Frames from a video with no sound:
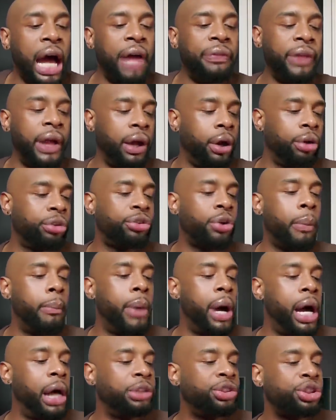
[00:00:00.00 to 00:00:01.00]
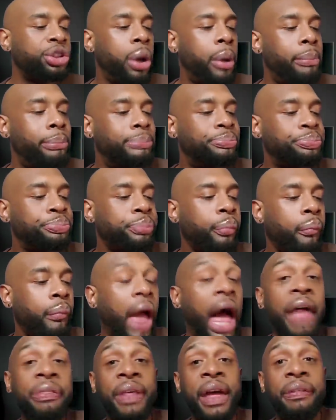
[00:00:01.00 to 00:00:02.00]
I thank her so much.
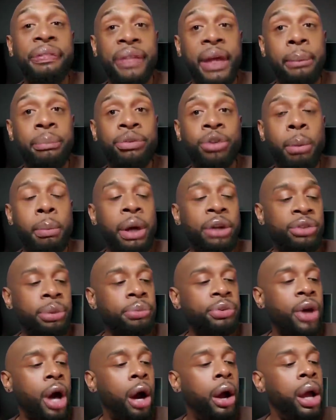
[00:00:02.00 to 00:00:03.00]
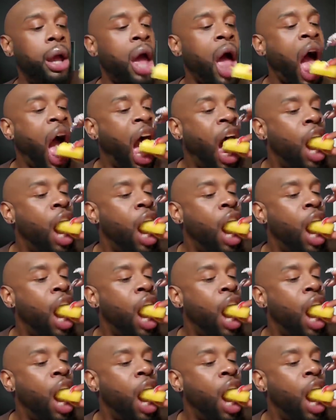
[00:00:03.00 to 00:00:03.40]
I thank them so much. I'm sorry.